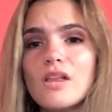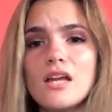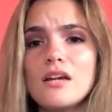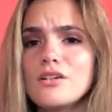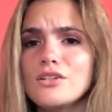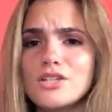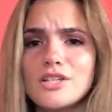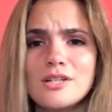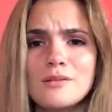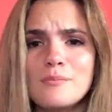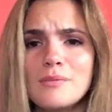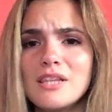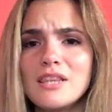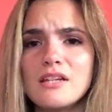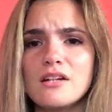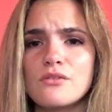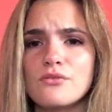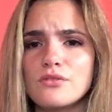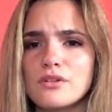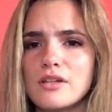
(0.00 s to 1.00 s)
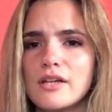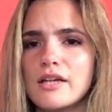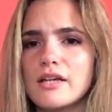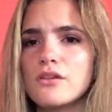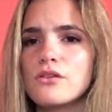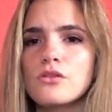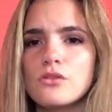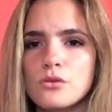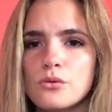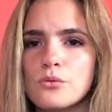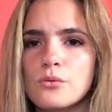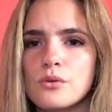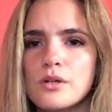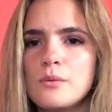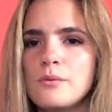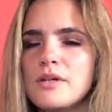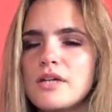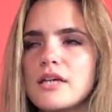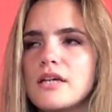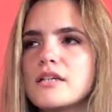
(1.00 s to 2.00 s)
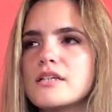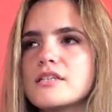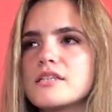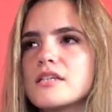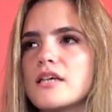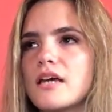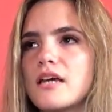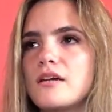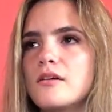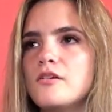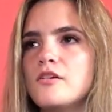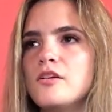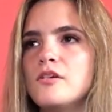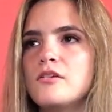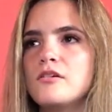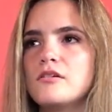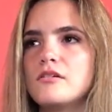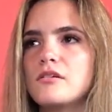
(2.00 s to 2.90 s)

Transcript: And she had been there for like 3 weeks, and